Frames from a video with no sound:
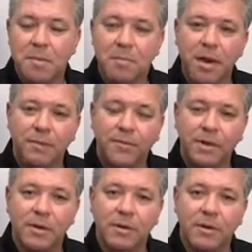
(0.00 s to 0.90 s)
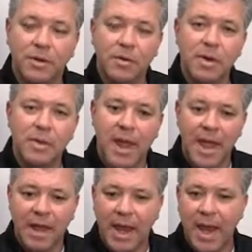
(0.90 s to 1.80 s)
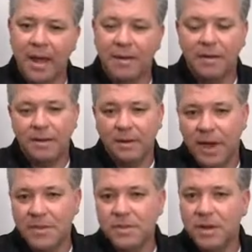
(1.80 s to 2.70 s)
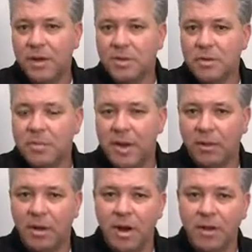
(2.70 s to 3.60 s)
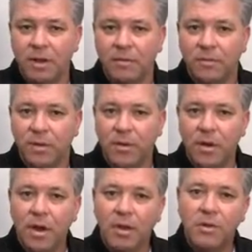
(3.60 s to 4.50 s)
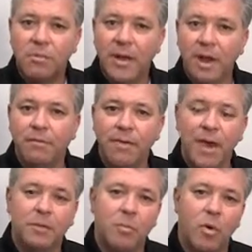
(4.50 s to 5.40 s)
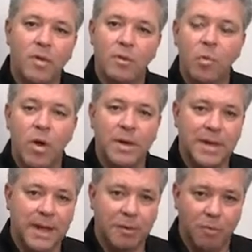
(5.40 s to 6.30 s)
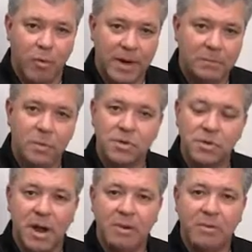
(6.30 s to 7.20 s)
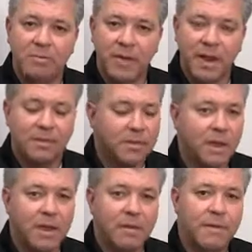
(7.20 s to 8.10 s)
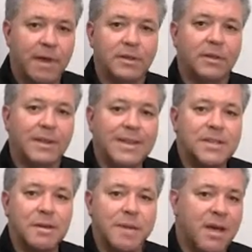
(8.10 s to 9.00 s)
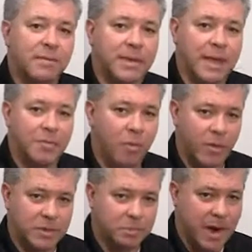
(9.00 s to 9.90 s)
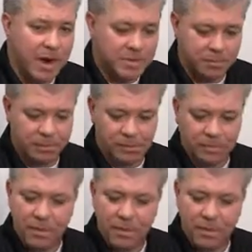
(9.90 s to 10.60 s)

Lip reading: But if you're doing that at less than a 2-minute log interval, you may affect more than one data point. We're trying to affect the least amount of data points possible.